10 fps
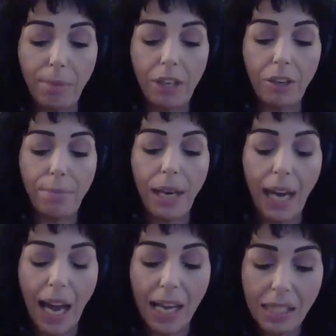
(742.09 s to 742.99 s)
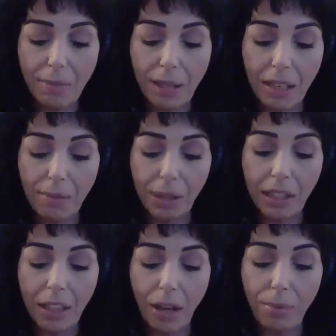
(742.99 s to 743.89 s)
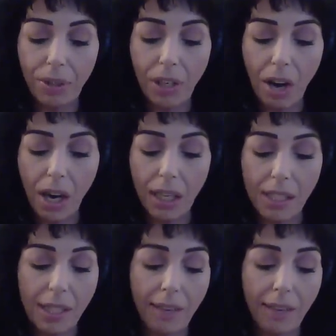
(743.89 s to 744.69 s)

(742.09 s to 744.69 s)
but you're being asked to be completely open and honest.